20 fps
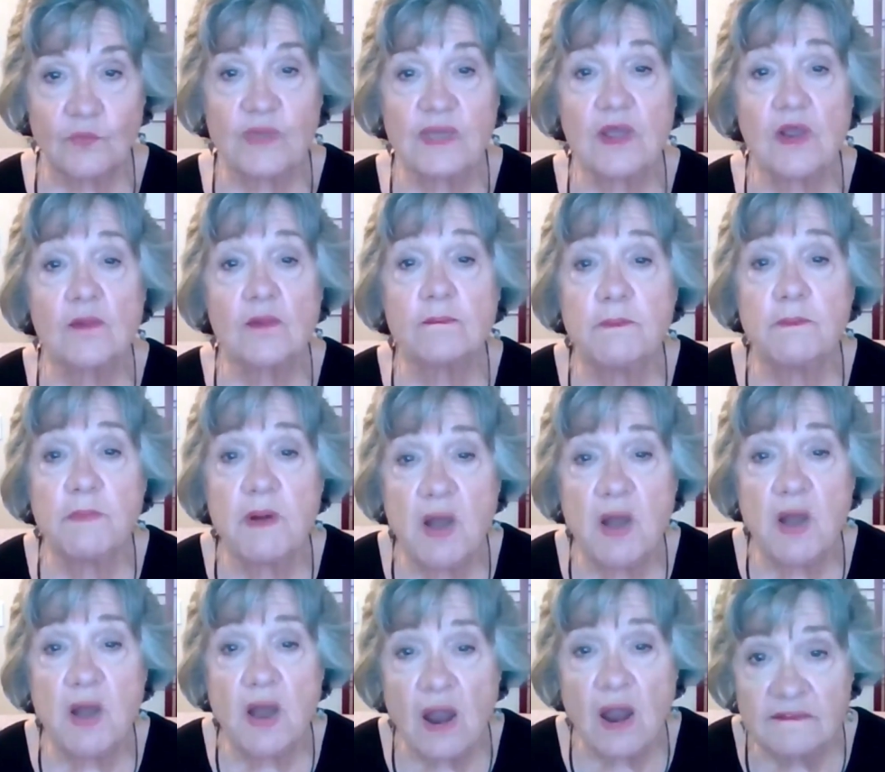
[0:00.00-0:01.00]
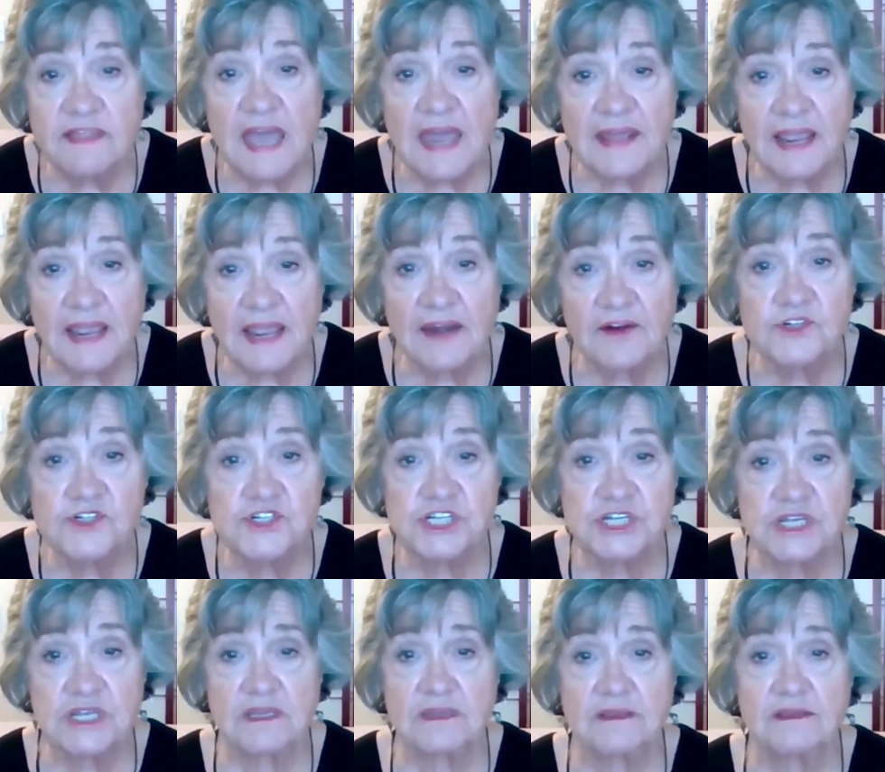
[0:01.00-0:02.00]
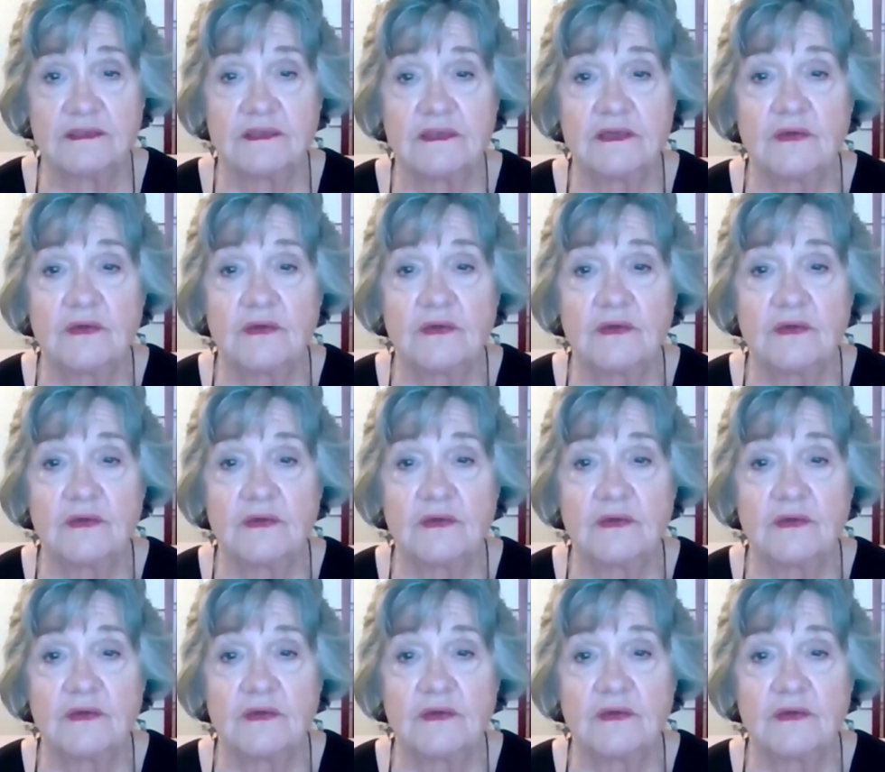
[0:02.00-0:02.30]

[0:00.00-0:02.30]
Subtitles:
We are part of that energy.